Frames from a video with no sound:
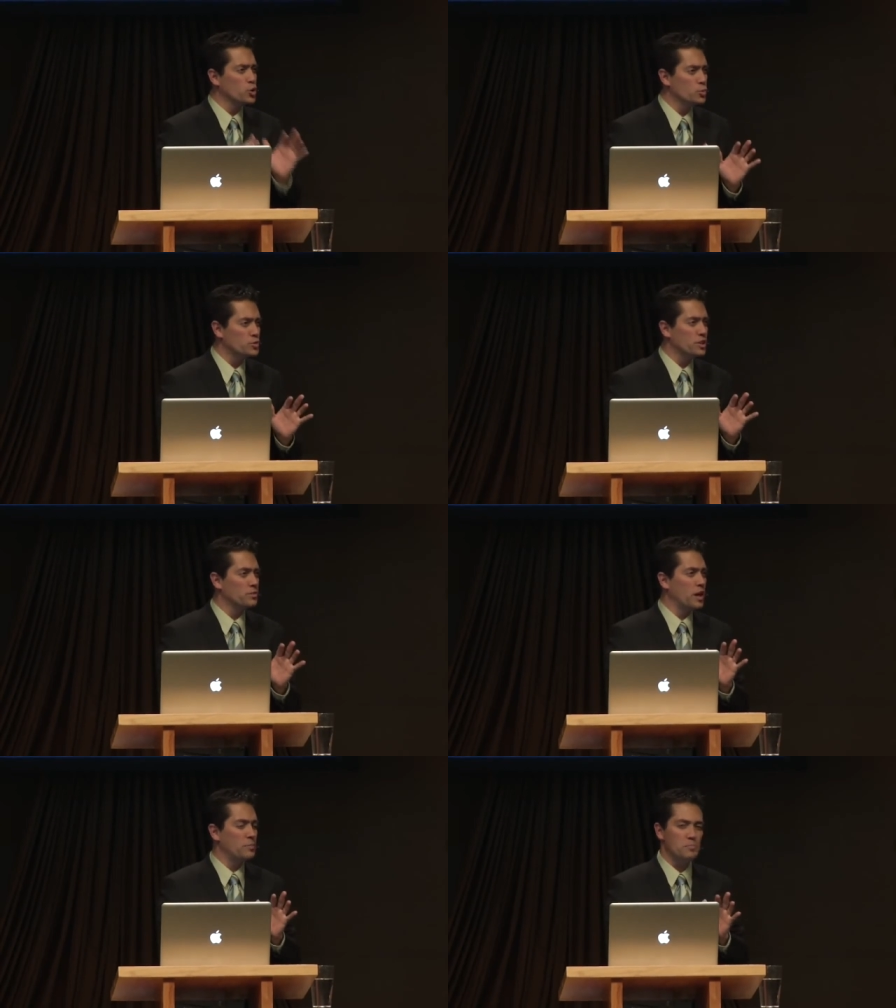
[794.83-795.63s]
groups,
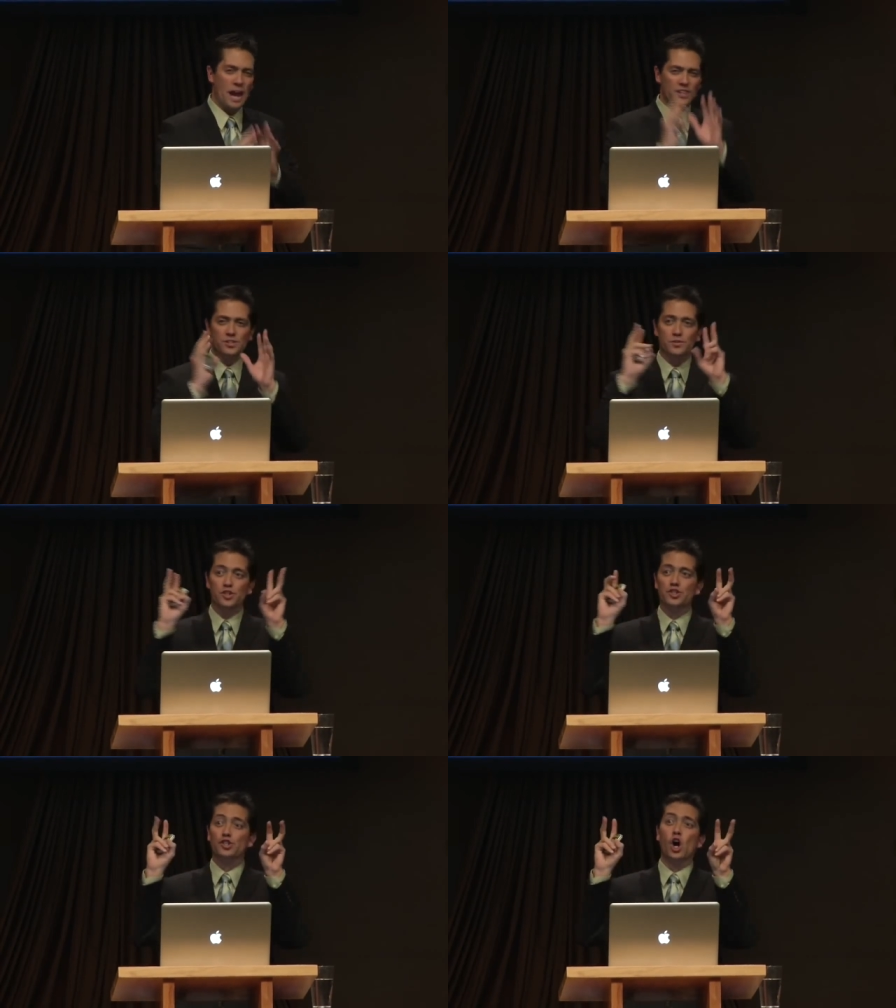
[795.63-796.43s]
and, and massive
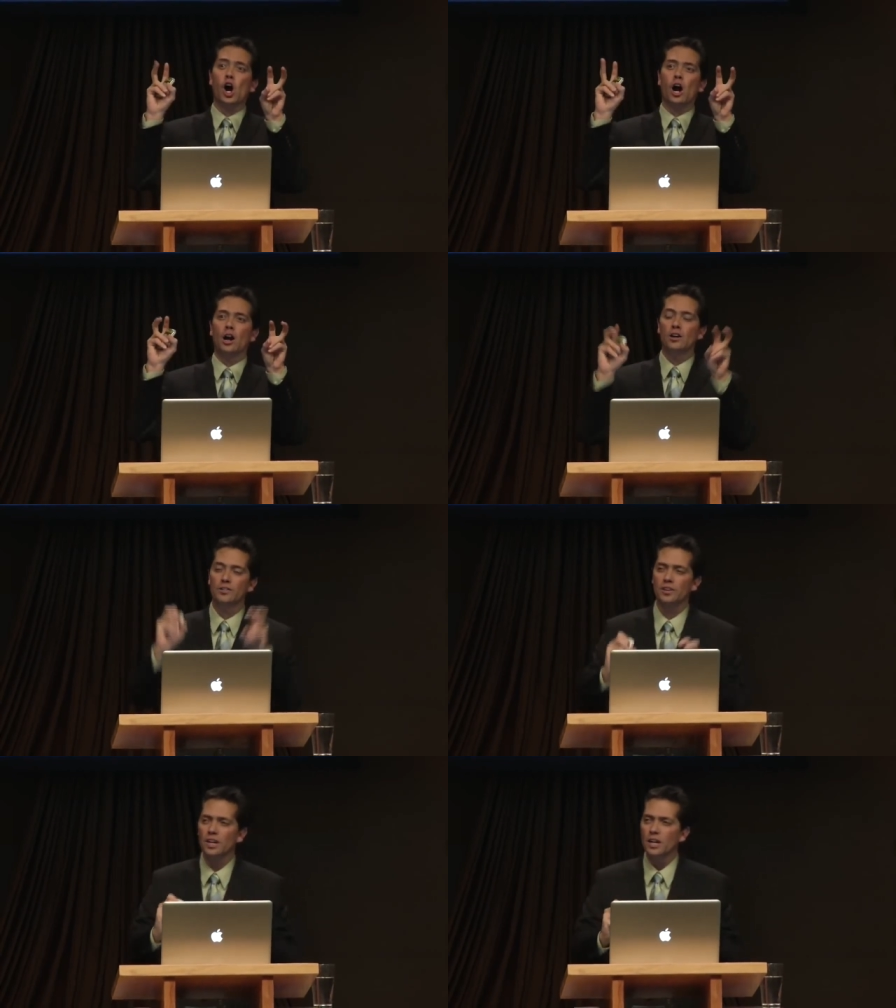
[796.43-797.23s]

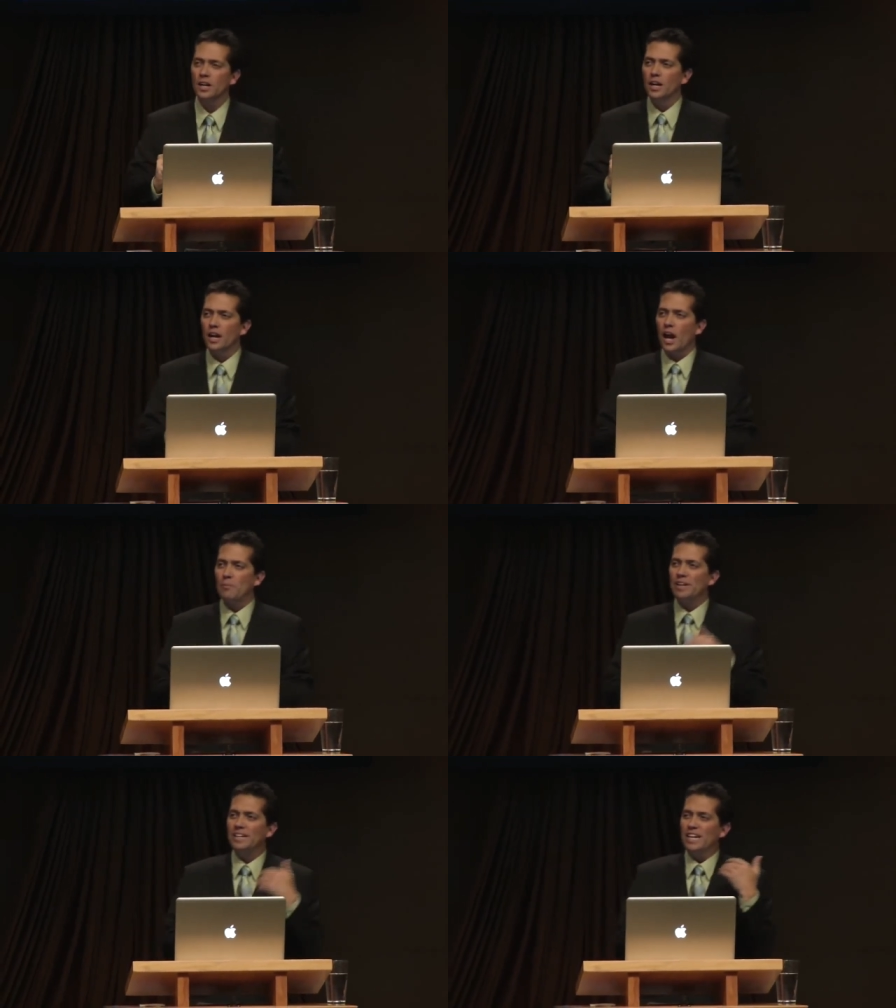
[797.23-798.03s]
stars
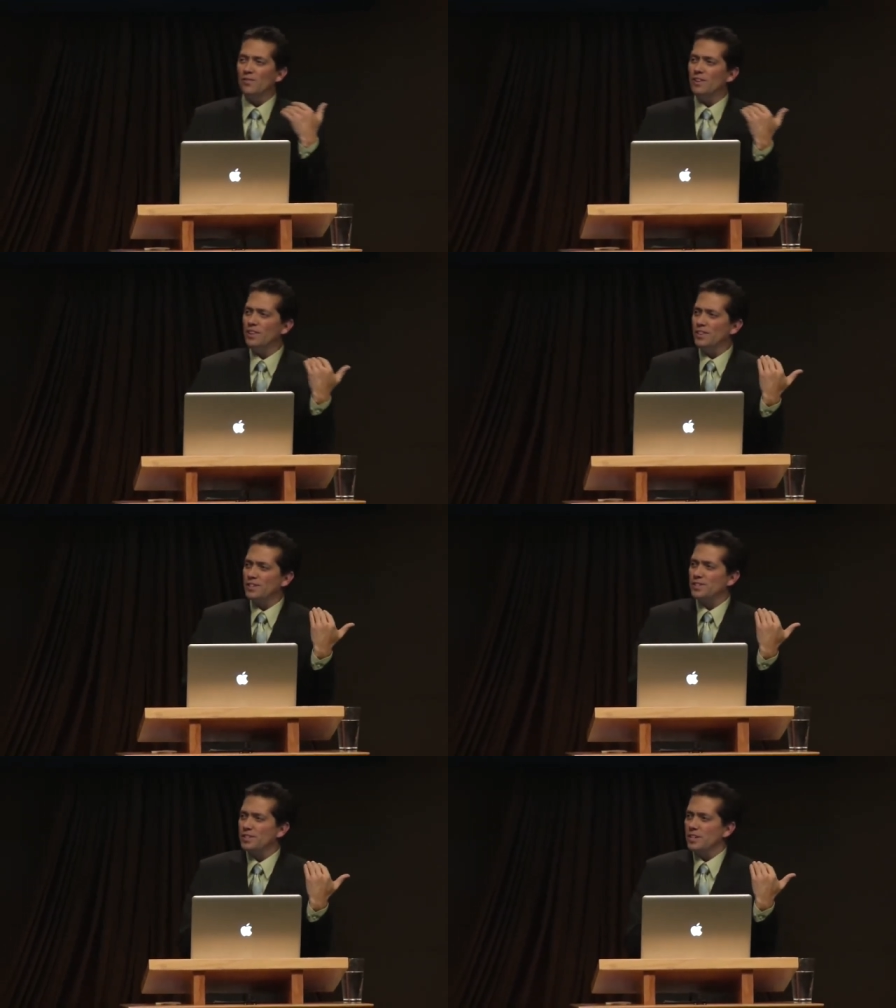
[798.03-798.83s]
have been given
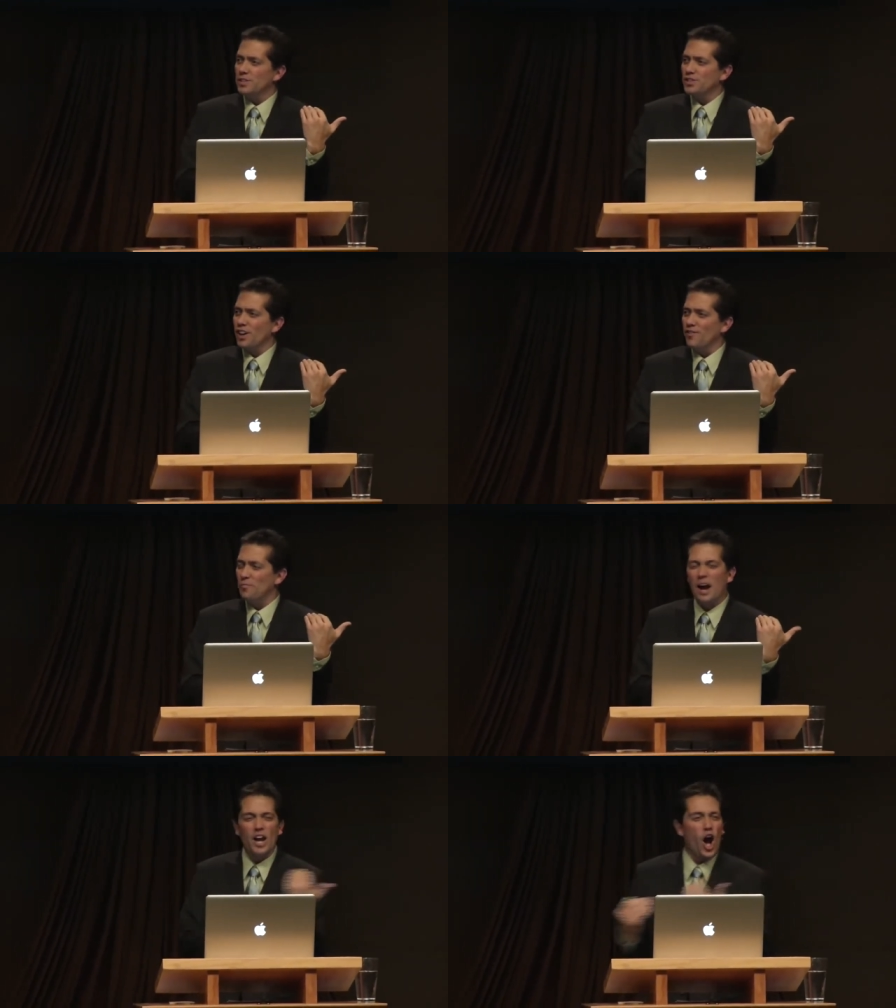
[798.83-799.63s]
this
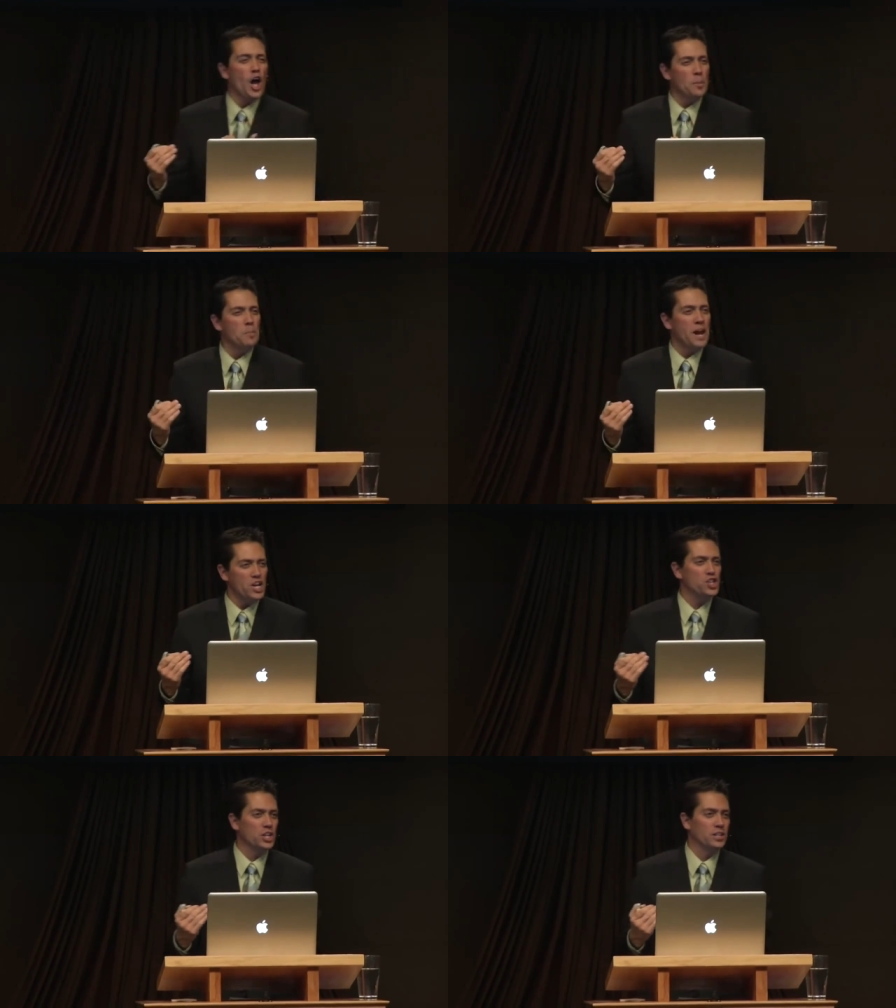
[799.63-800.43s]
stuff by
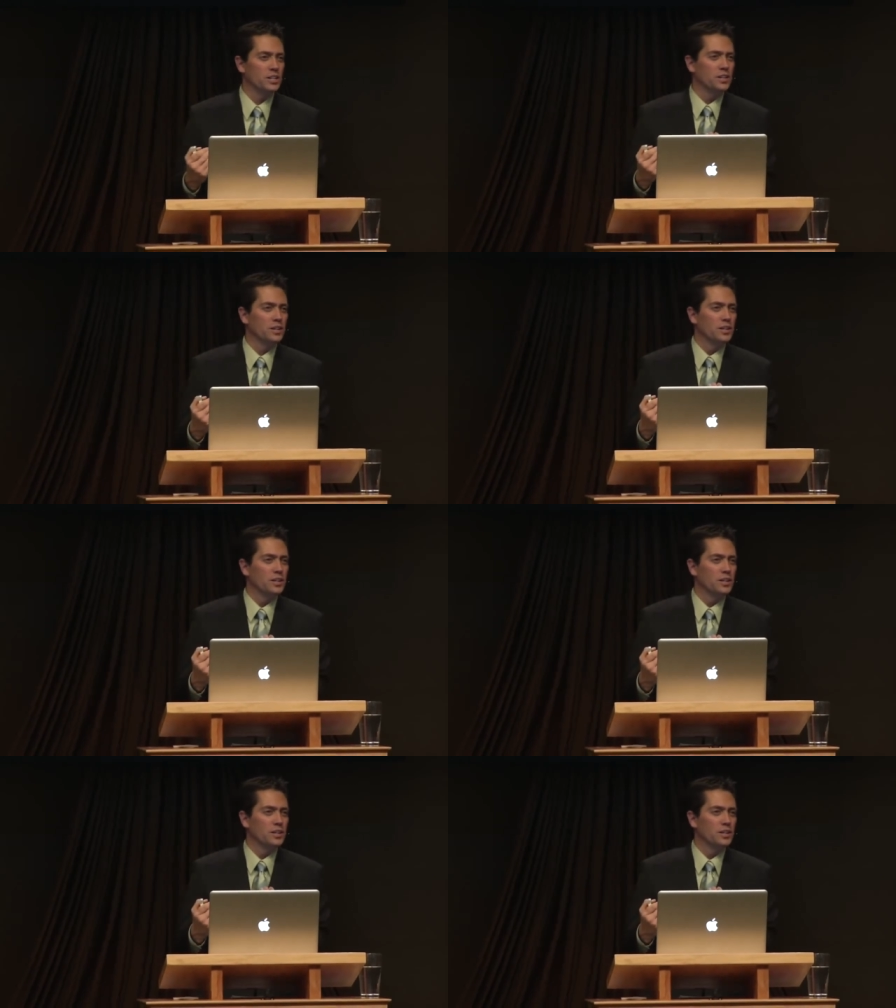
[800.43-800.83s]
automation.